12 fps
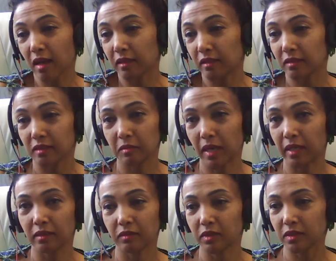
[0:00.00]
had a dream. I
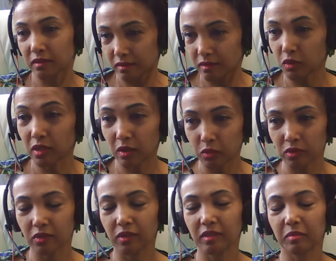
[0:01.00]
never thought I would
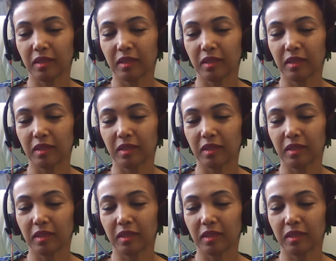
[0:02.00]
do it,